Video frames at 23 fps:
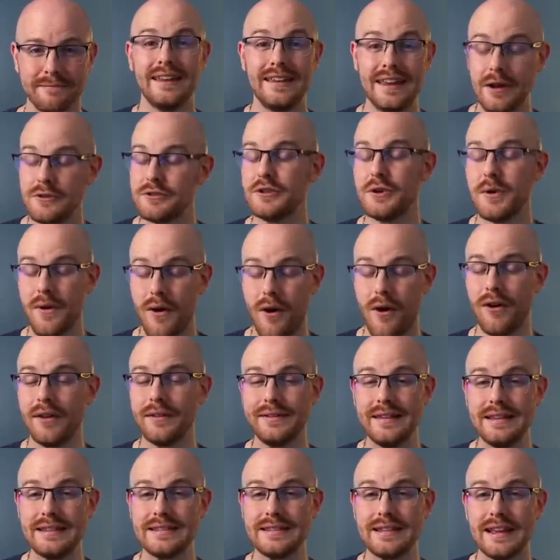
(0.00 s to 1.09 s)
Now, doing all of
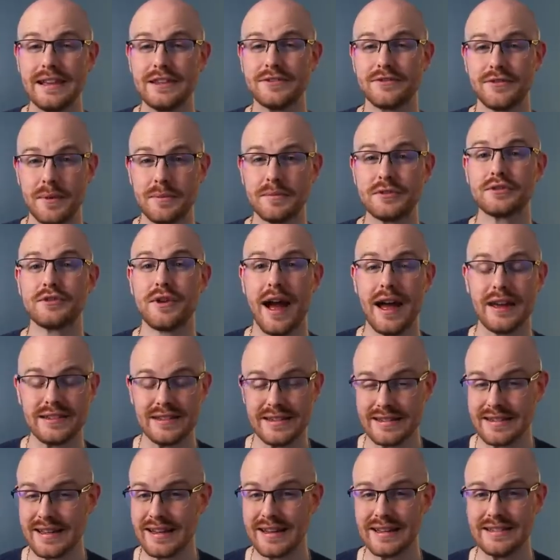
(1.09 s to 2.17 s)
these things from scratch
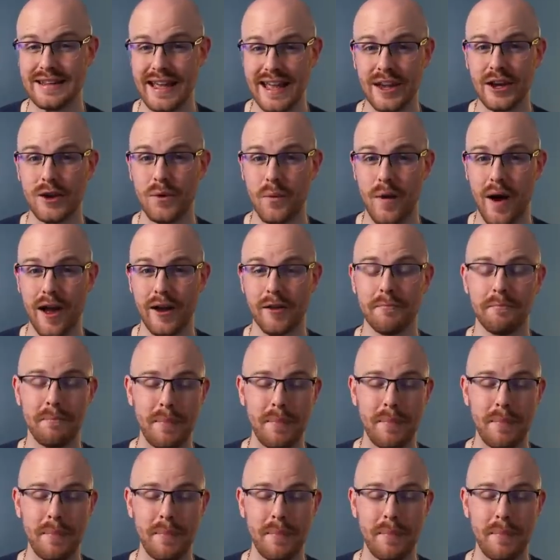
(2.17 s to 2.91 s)
is going to take a while,